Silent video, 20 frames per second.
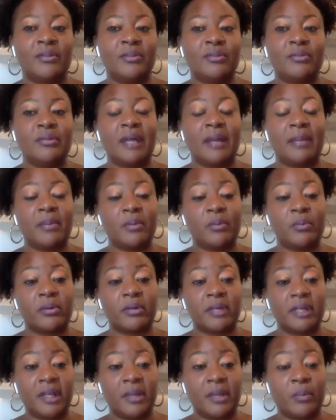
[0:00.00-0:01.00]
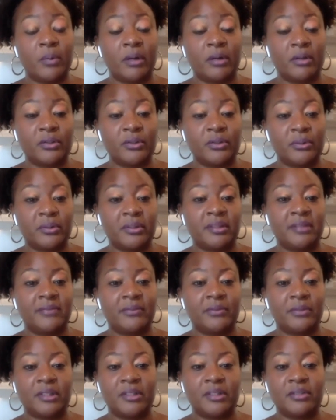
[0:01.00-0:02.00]
Do not be weary in well doing,
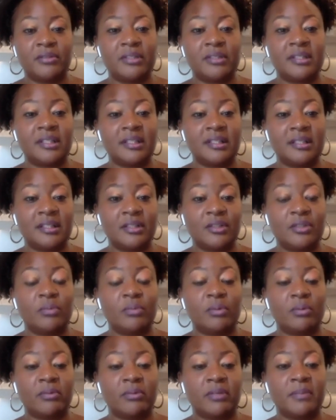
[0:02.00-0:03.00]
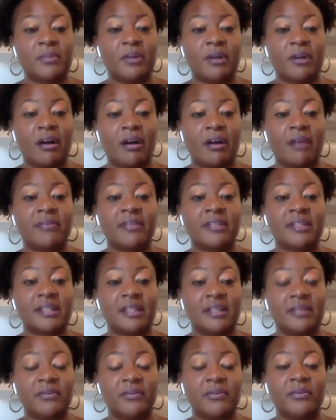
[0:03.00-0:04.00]
for in due season you will reap your harvest
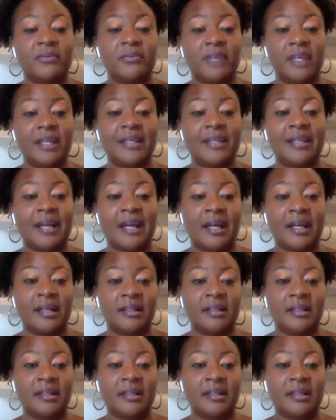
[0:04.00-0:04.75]
if you faint not.